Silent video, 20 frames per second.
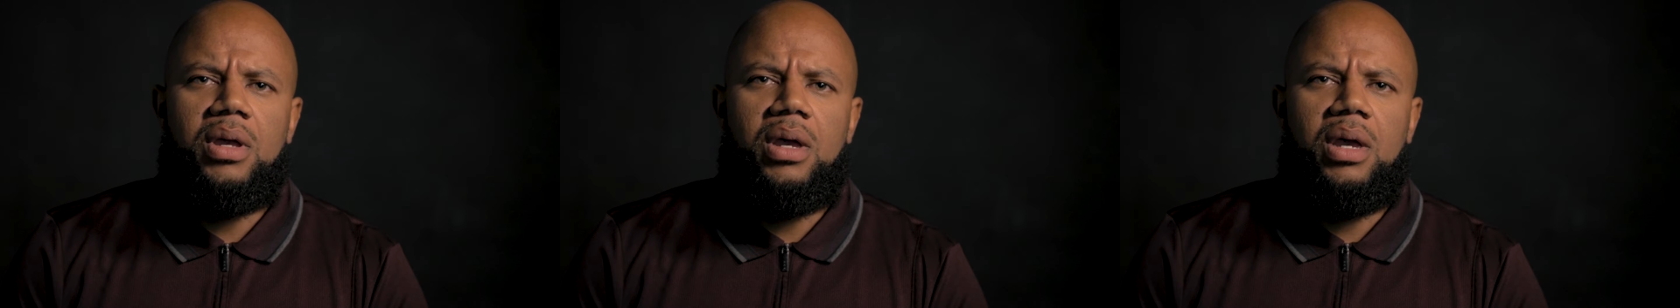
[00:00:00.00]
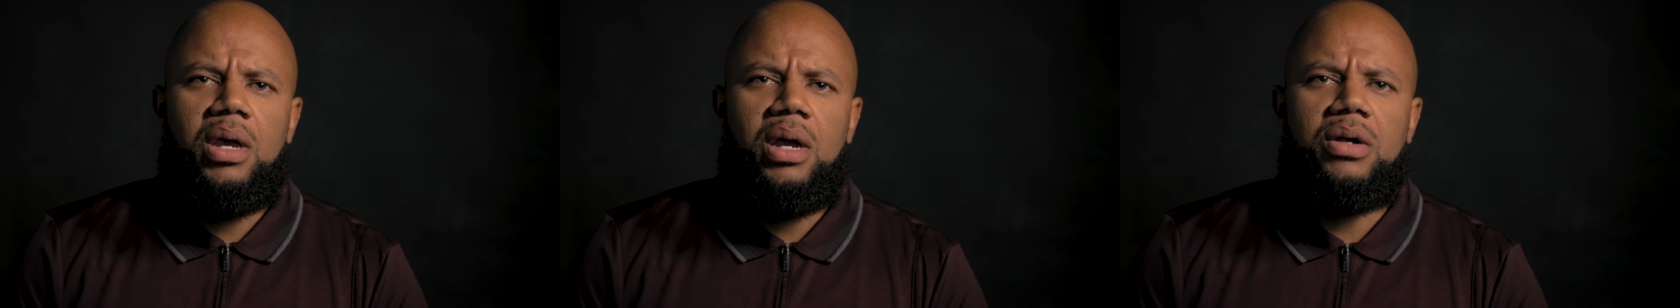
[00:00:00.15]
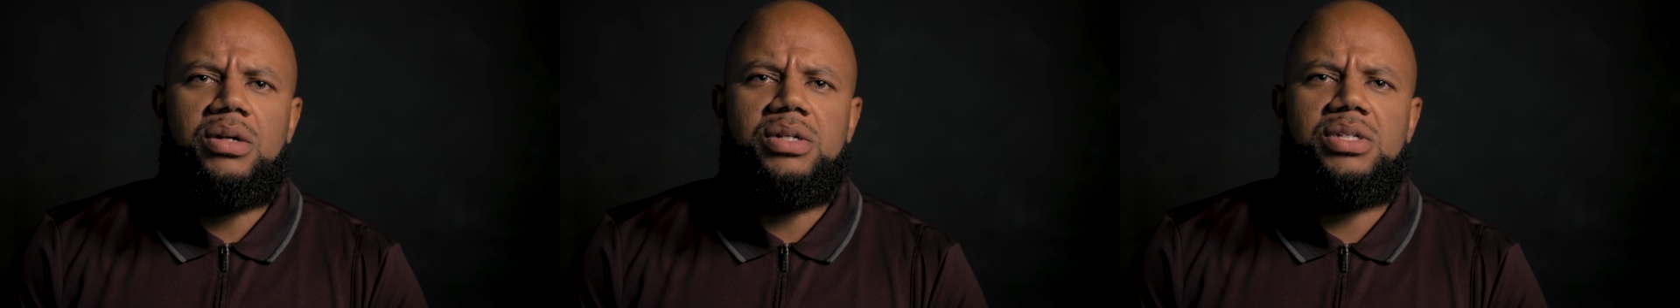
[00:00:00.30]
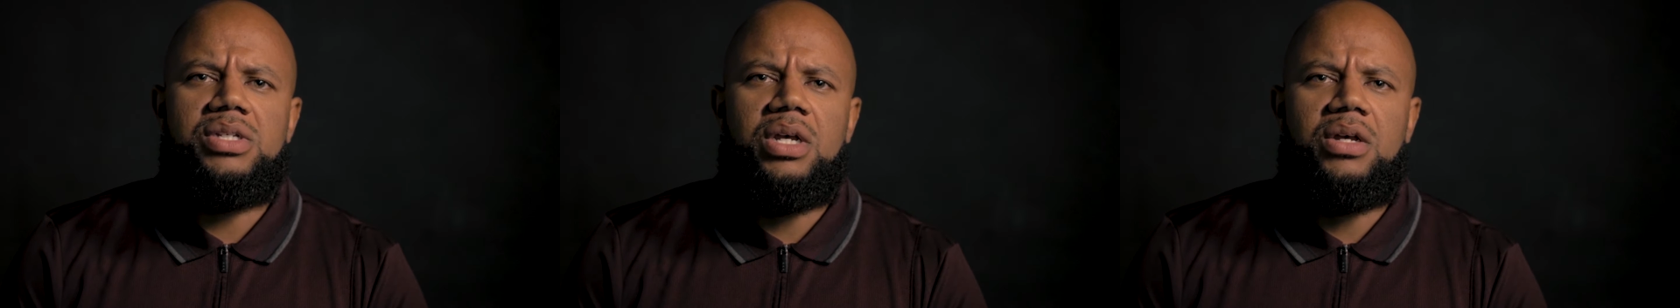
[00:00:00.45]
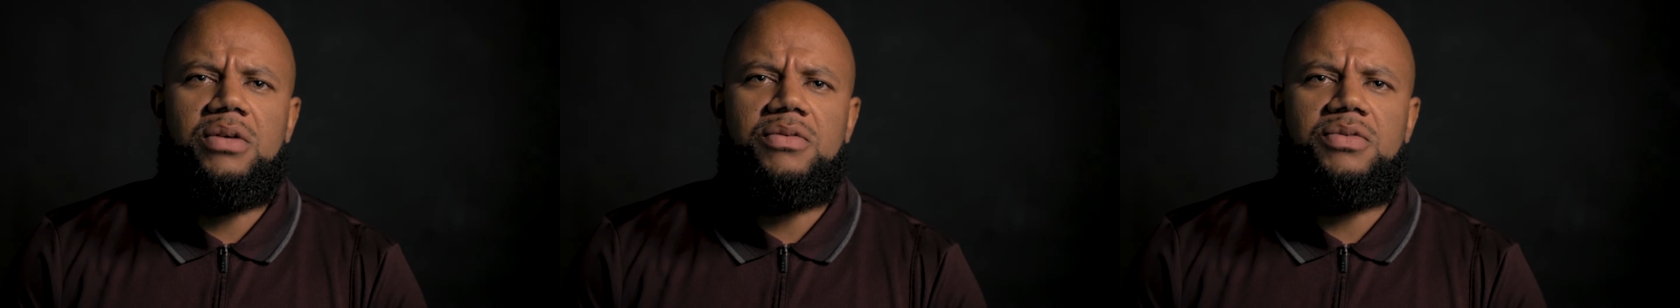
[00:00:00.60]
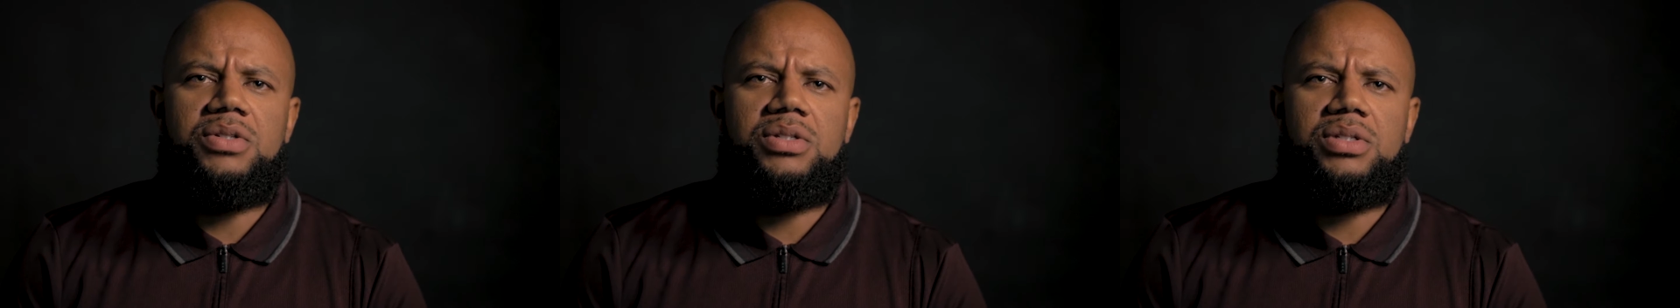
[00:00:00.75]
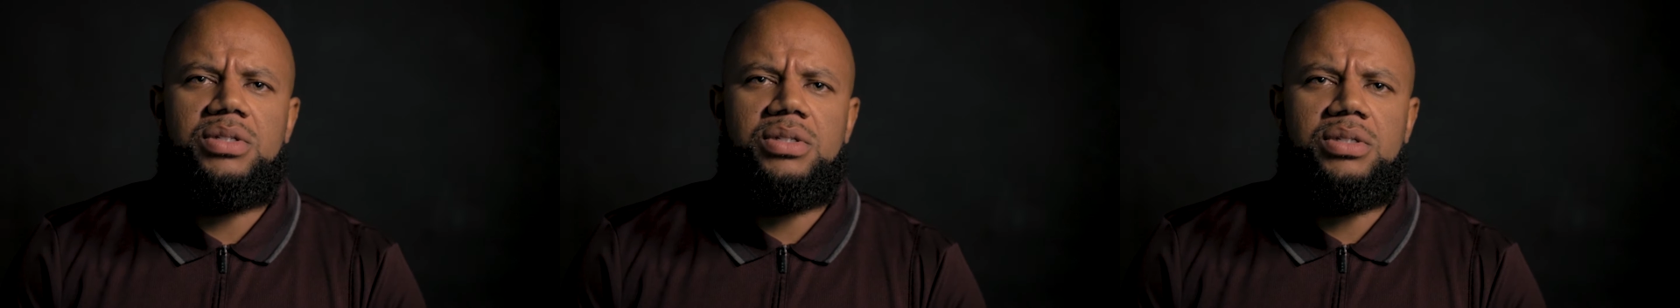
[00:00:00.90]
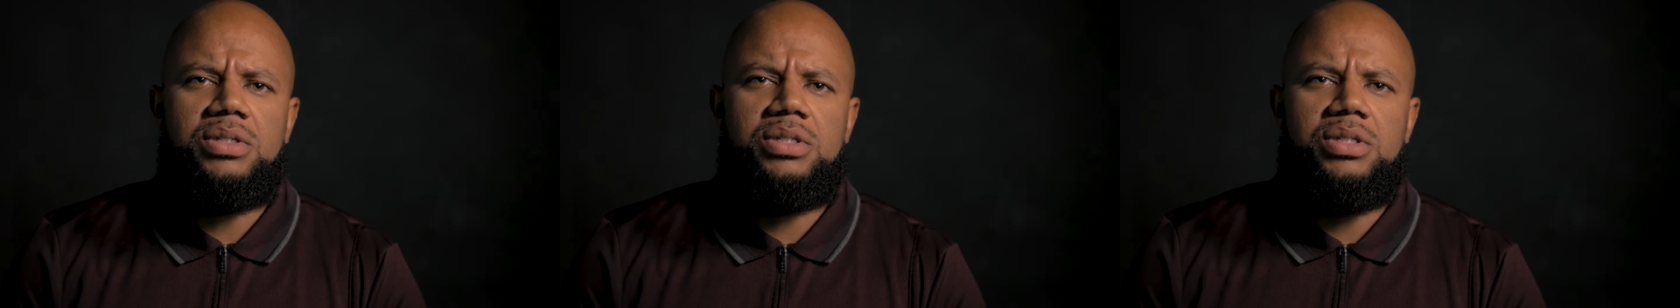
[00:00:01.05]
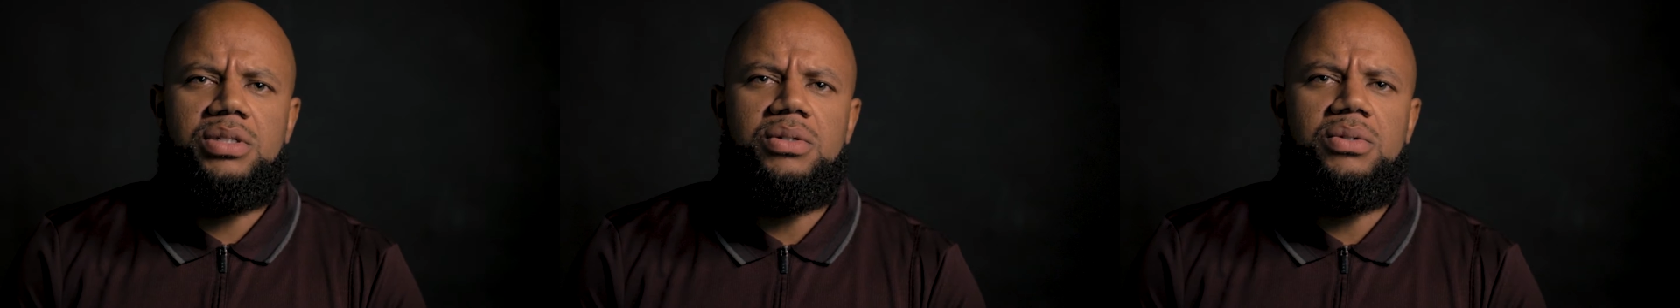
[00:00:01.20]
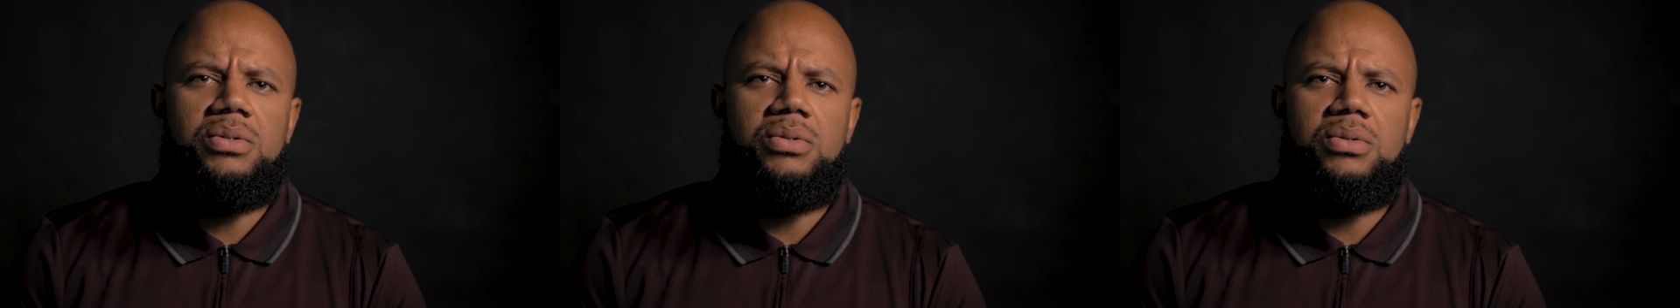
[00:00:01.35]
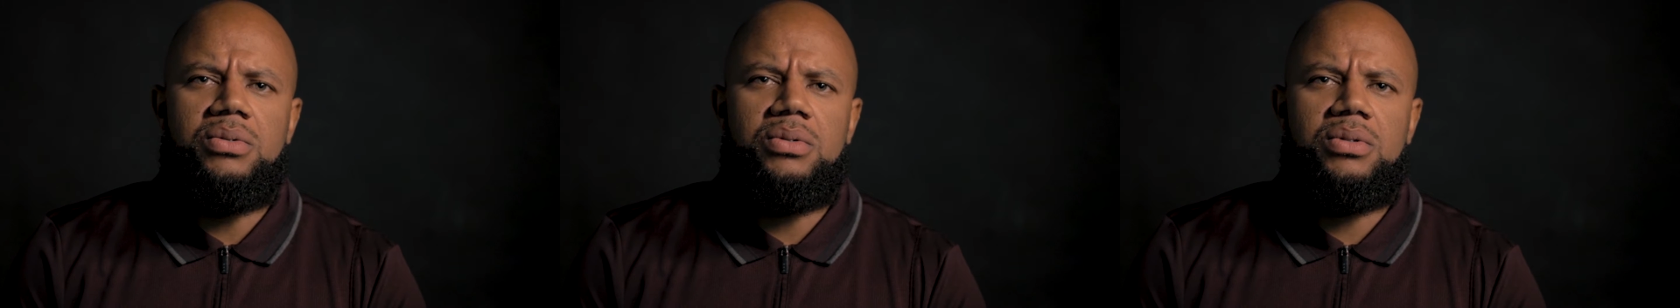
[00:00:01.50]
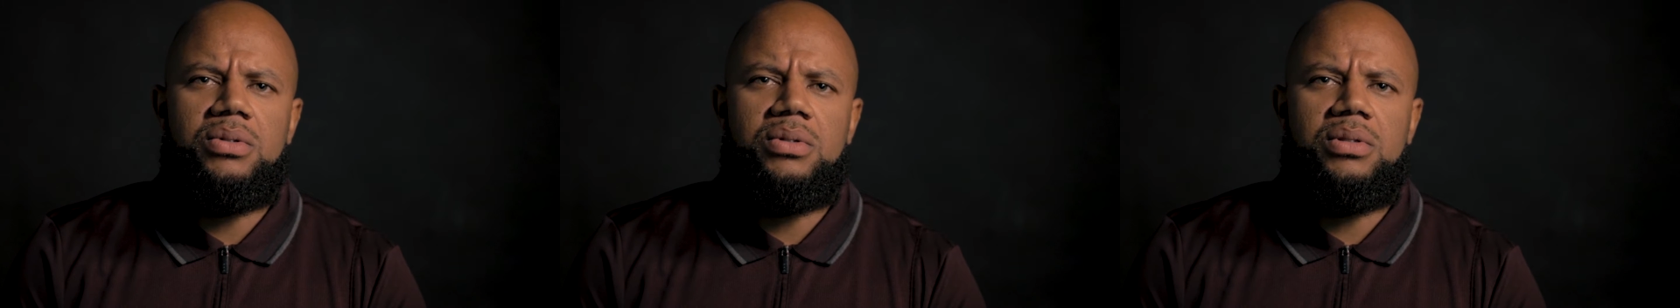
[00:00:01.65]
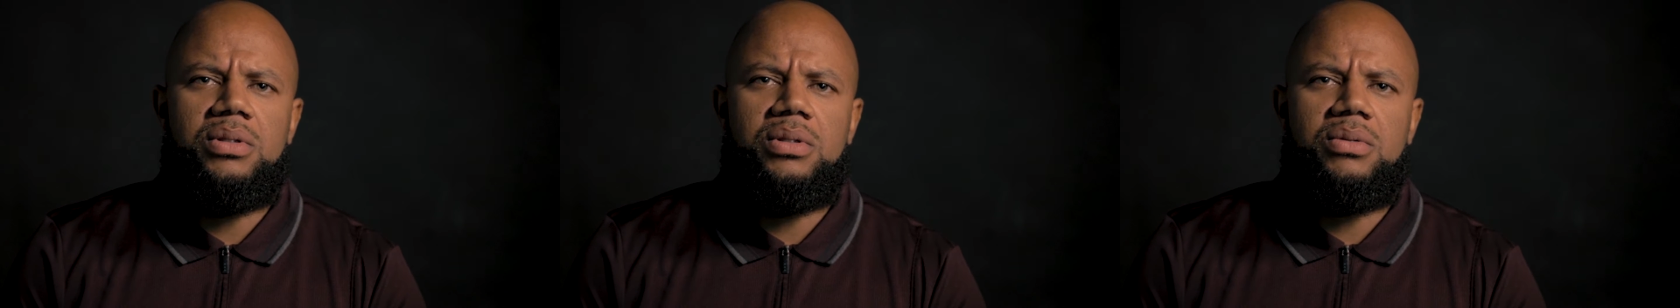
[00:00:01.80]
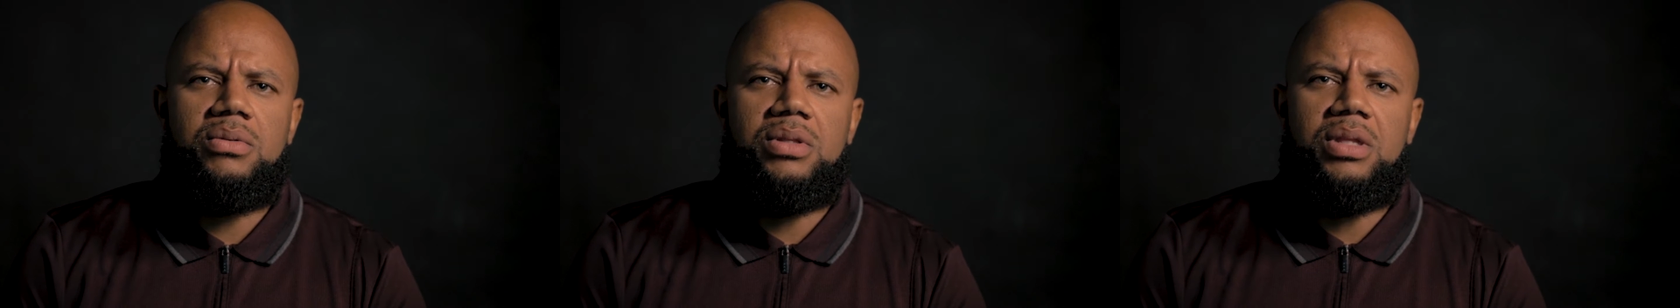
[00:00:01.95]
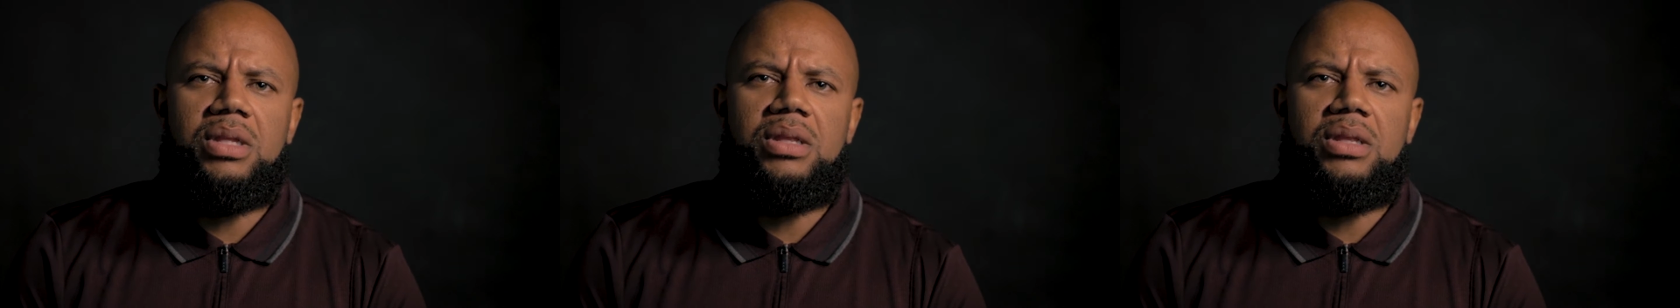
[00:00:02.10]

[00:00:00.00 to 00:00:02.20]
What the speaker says: ourselves to